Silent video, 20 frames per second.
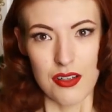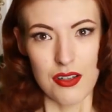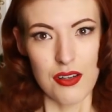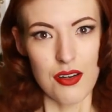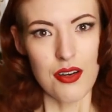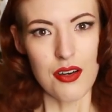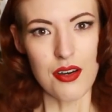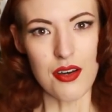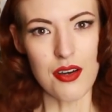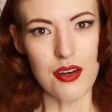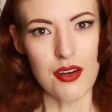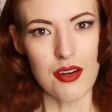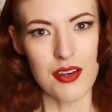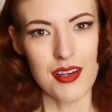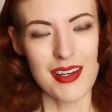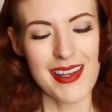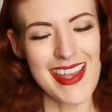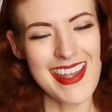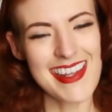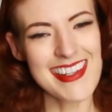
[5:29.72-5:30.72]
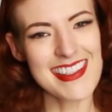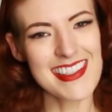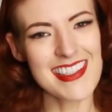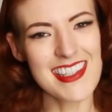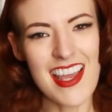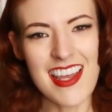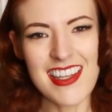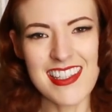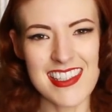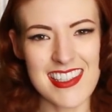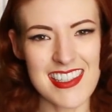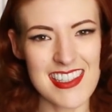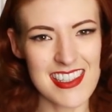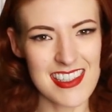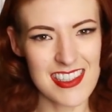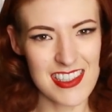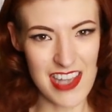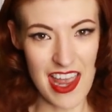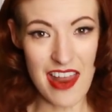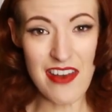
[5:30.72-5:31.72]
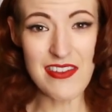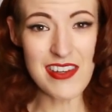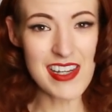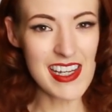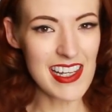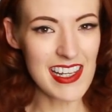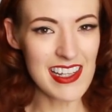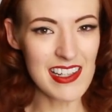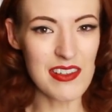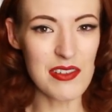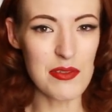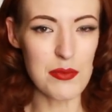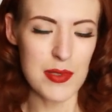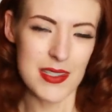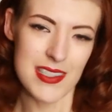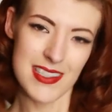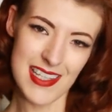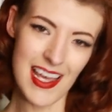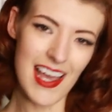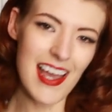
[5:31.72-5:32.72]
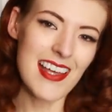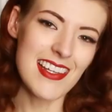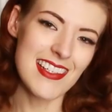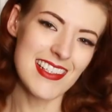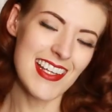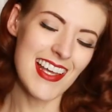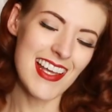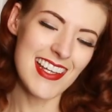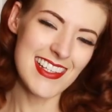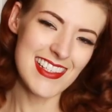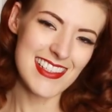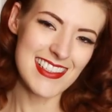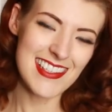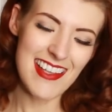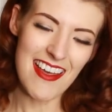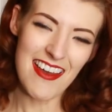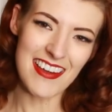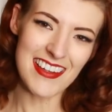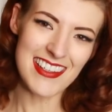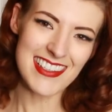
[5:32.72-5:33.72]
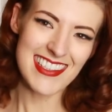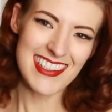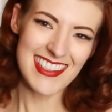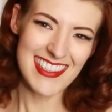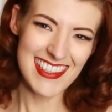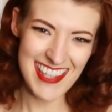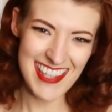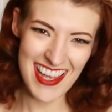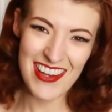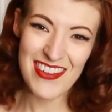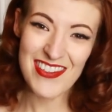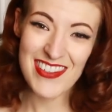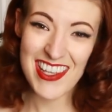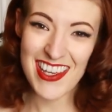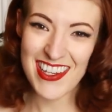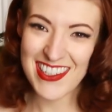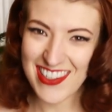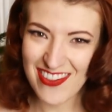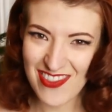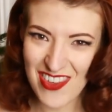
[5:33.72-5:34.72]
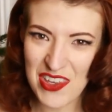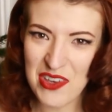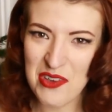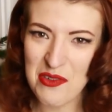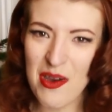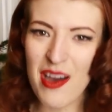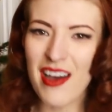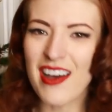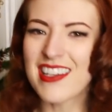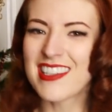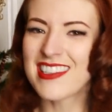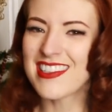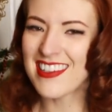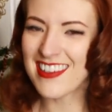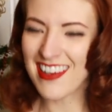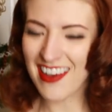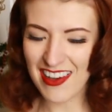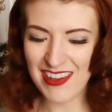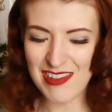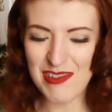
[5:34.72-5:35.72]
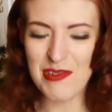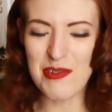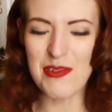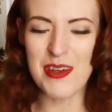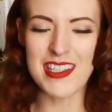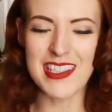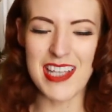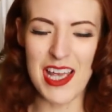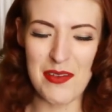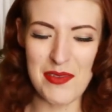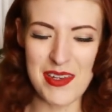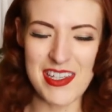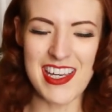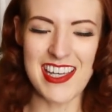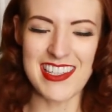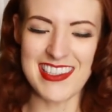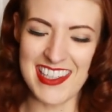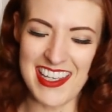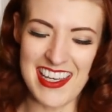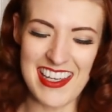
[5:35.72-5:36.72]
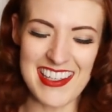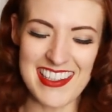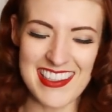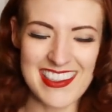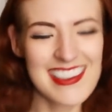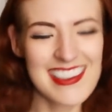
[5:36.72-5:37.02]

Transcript: oh, it just generally was sad and it sucked. So for those of you who ask, are you always happy, Jessica?